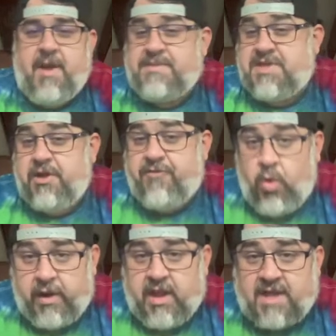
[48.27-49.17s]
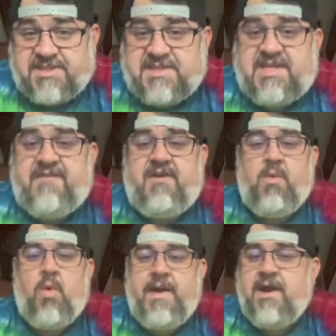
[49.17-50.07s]
episode of CoinLogic TV,
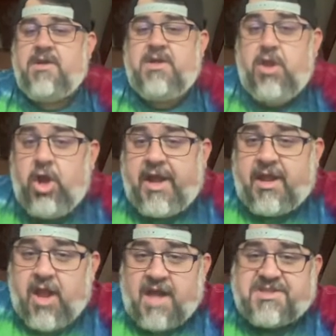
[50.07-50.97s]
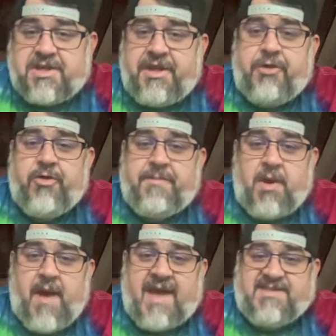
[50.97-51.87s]
where we are looking logically at
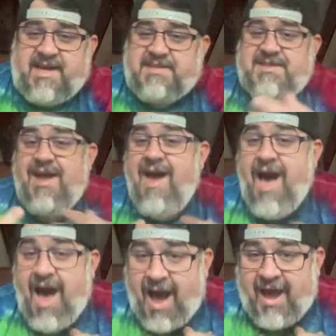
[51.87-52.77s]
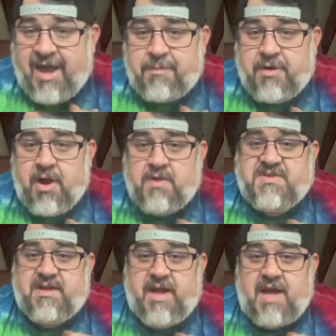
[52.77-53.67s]
crypto assets. I am your
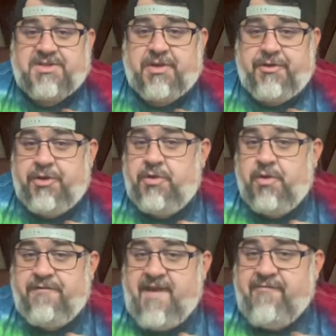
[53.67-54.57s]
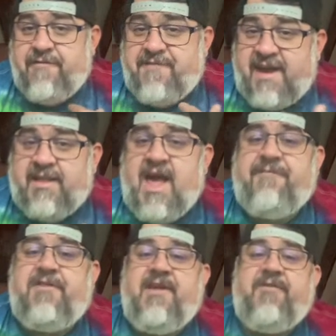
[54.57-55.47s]
host, The Logical Dude, your favorite van
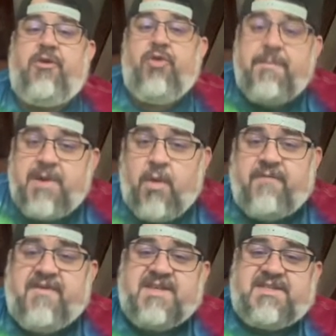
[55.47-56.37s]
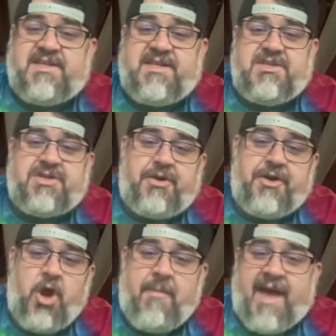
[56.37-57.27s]
life living, crypto investing digital
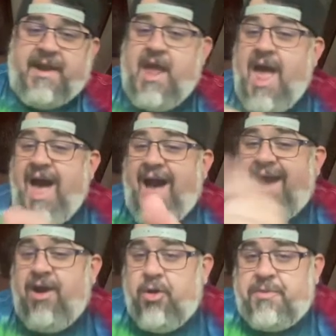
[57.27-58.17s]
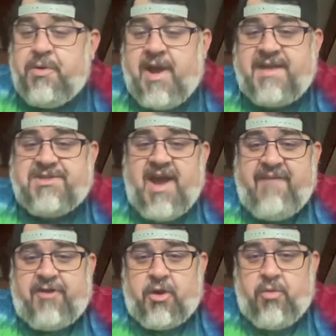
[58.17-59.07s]
nomad. I hope you guys are
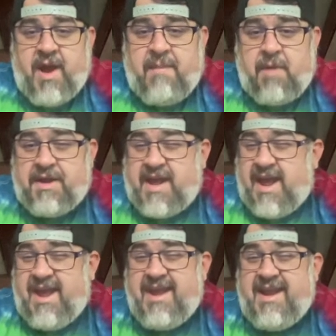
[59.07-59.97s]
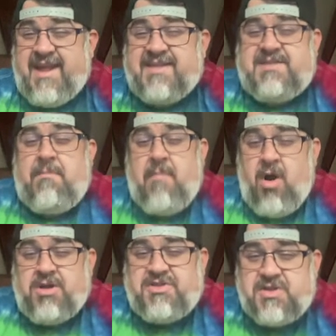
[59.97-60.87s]
having a great Monday. It is
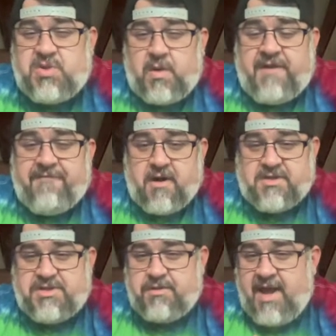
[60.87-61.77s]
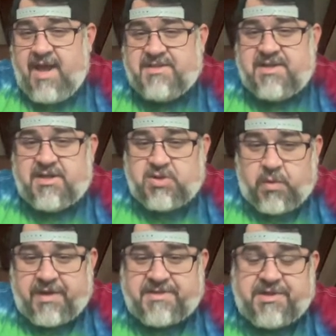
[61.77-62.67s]
March the 21st,
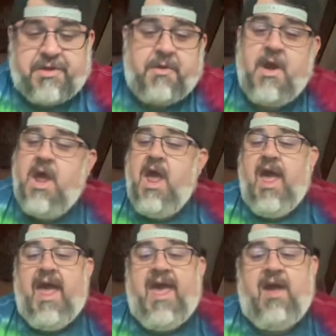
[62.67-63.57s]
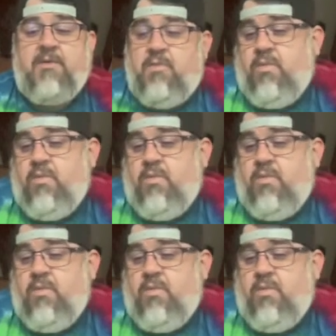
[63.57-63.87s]
2022, and